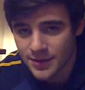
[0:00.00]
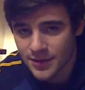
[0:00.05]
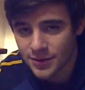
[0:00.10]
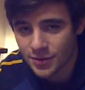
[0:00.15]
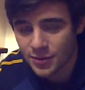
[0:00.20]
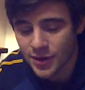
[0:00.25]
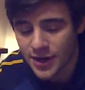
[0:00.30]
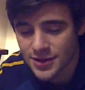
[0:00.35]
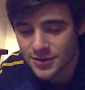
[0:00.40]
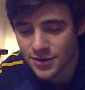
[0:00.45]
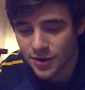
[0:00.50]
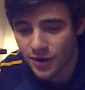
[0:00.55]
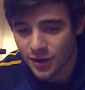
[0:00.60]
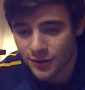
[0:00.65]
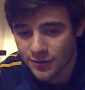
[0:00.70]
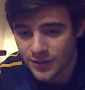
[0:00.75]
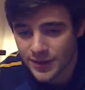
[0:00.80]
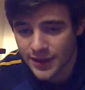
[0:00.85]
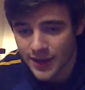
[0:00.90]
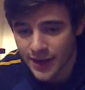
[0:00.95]
You know, they start
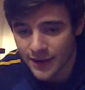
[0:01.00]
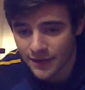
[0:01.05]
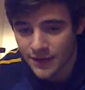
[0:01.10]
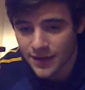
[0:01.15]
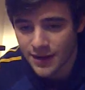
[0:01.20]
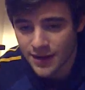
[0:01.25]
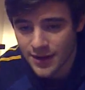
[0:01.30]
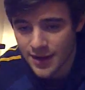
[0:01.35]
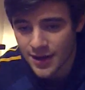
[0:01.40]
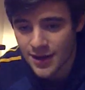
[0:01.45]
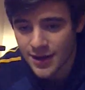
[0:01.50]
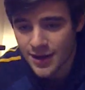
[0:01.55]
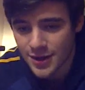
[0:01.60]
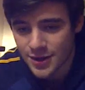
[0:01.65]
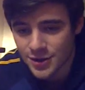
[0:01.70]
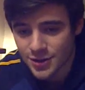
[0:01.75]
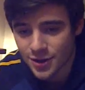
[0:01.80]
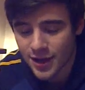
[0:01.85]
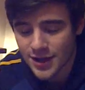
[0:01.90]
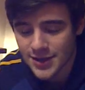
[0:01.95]
off and then um, mm-hmm.
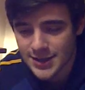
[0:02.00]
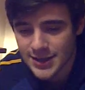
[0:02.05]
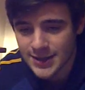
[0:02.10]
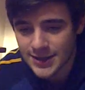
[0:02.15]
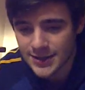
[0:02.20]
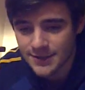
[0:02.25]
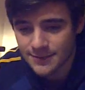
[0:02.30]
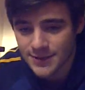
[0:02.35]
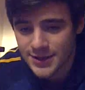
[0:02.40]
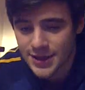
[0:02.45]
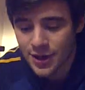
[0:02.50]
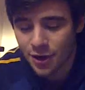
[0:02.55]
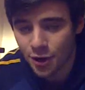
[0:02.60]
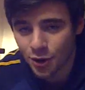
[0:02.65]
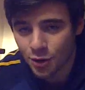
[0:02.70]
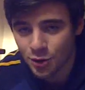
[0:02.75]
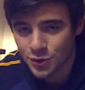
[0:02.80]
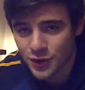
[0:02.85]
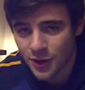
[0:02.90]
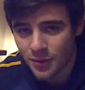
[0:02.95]
sort of see see how
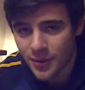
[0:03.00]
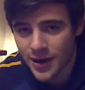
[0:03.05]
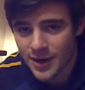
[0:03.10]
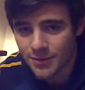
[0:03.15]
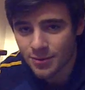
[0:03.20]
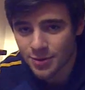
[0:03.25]
it goes from there.